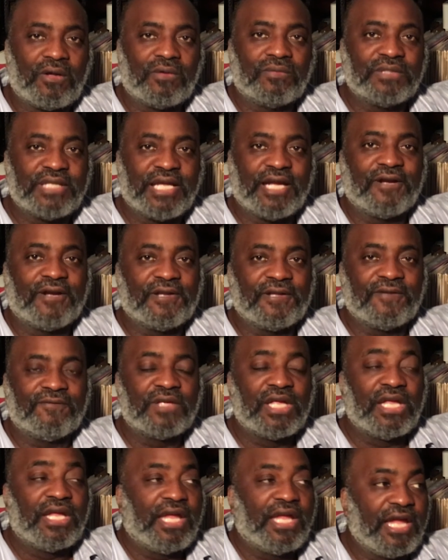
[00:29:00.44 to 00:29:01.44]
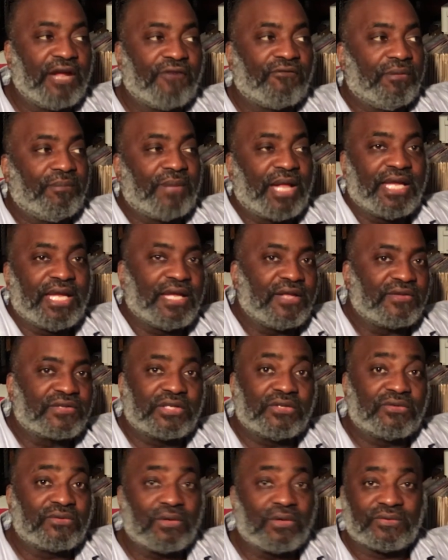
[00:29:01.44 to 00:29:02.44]
narrative. Everybody else
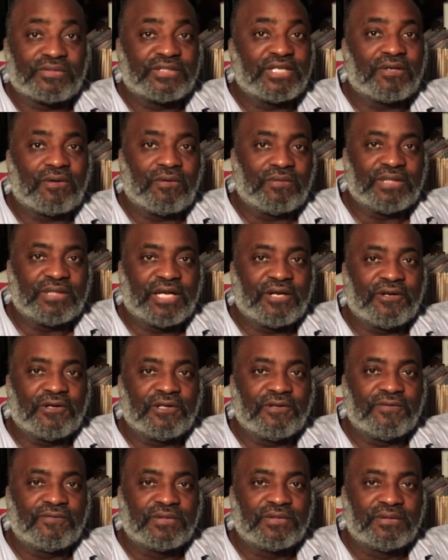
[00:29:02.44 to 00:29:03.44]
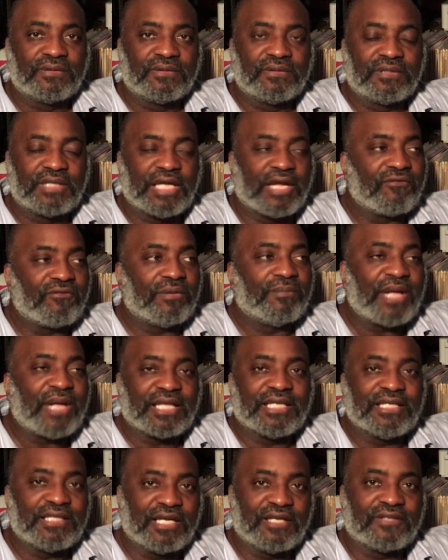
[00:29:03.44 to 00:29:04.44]
controls their own narrative. Everybody
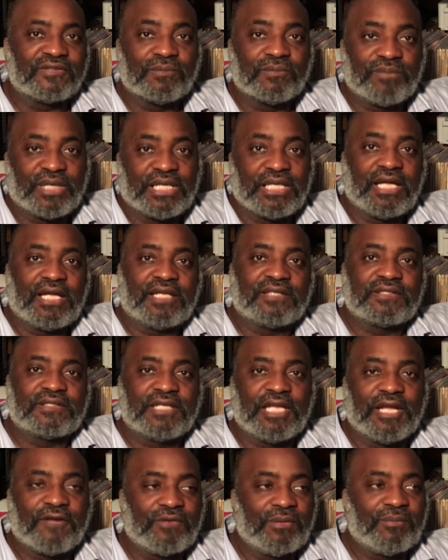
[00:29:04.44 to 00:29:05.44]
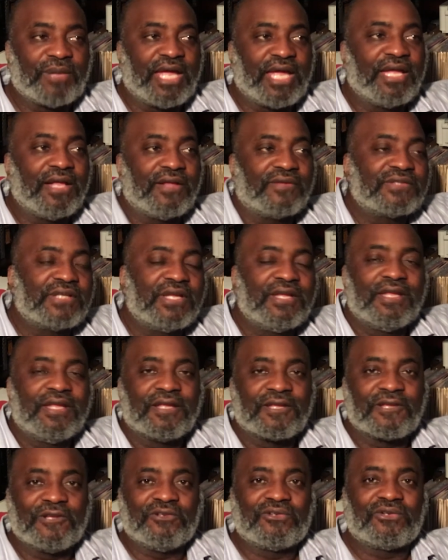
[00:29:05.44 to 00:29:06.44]
does, but us. Everybody else
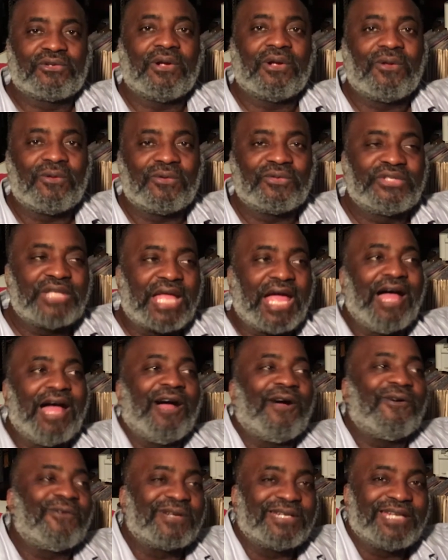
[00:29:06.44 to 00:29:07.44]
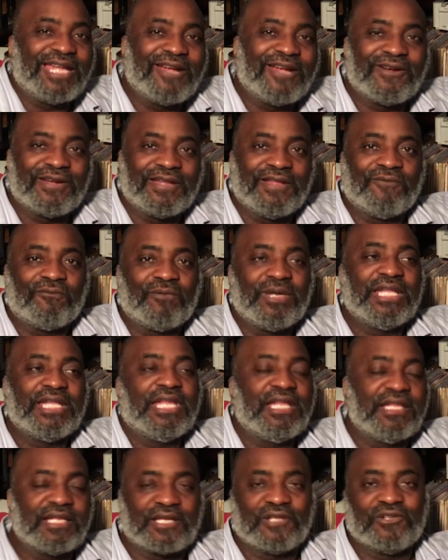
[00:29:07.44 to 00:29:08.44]
controls our narrative. We need
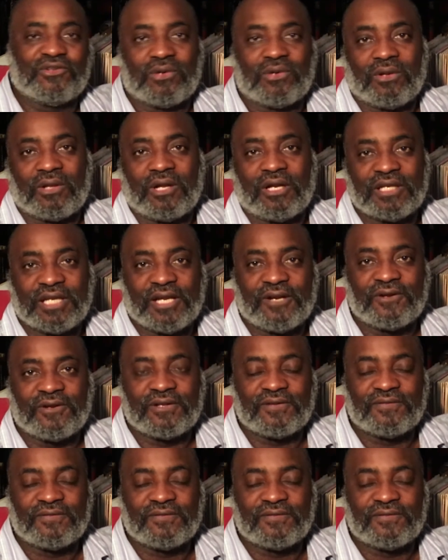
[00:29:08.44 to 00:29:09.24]
to control our narrative